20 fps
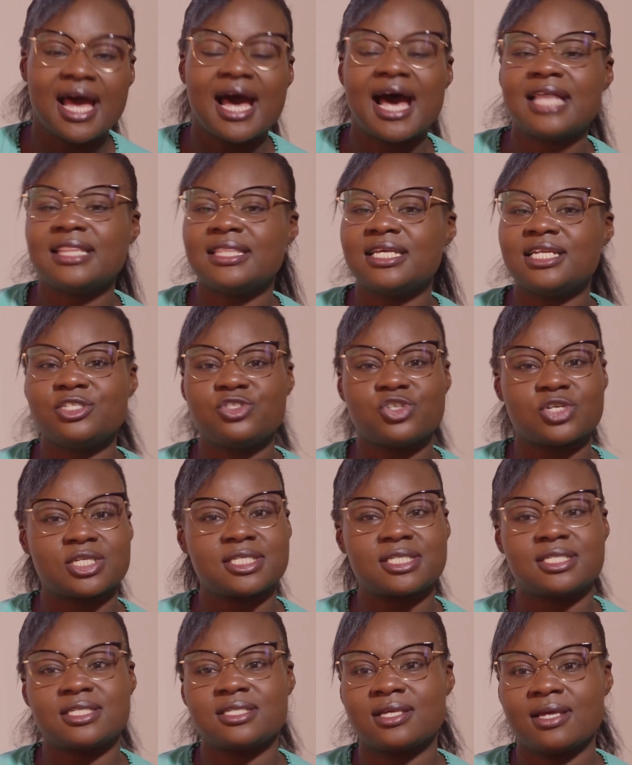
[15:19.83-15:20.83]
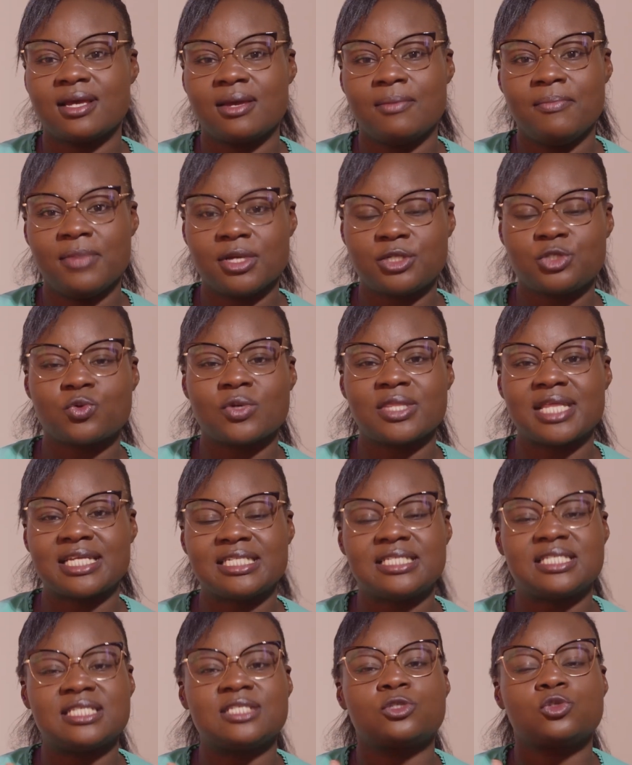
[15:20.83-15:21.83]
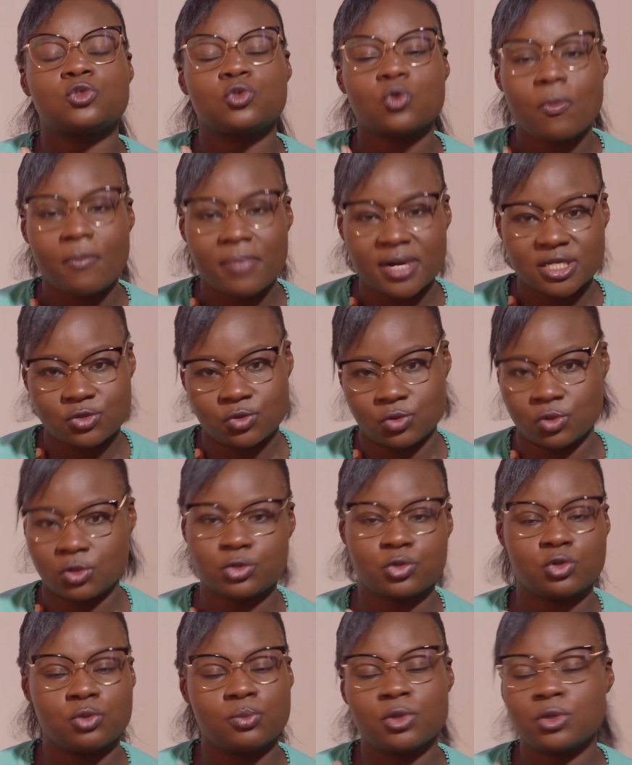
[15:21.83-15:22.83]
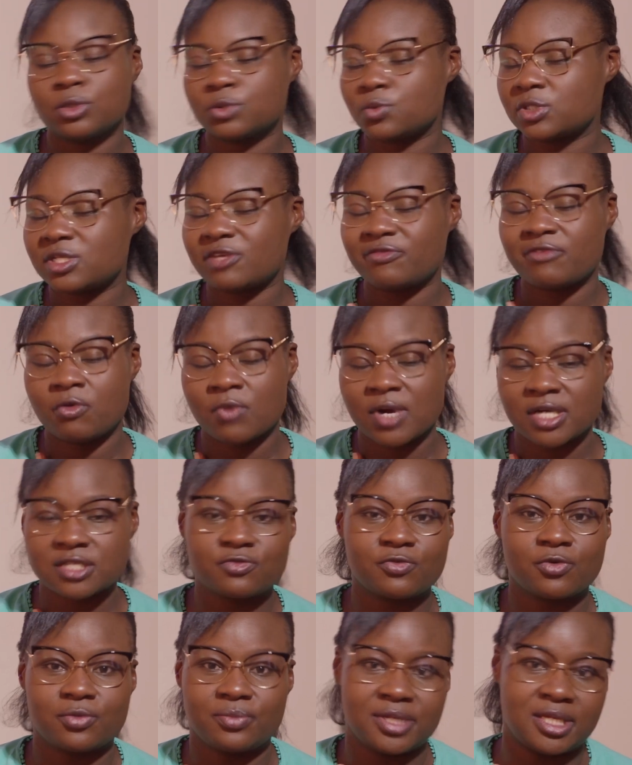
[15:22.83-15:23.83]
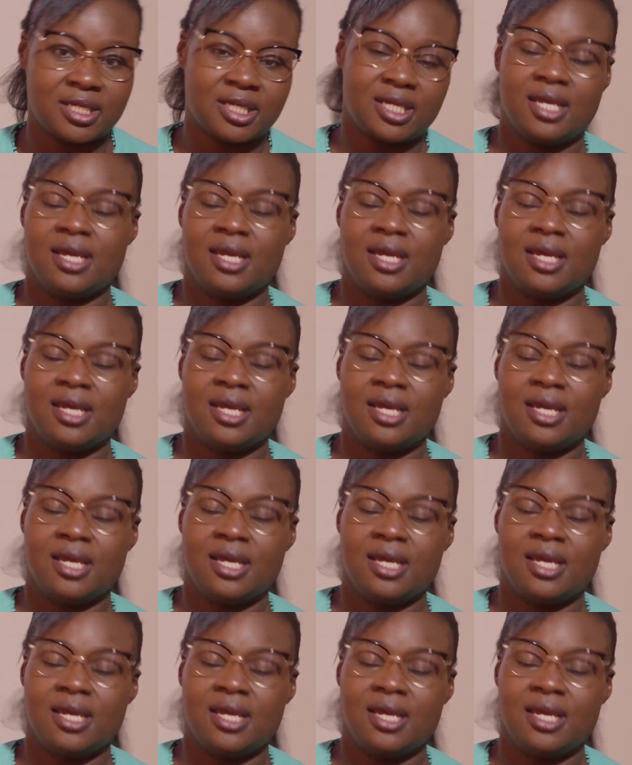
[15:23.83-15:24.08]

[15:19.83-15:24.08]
and then just make sure that it is so personal to you, because whatever works for me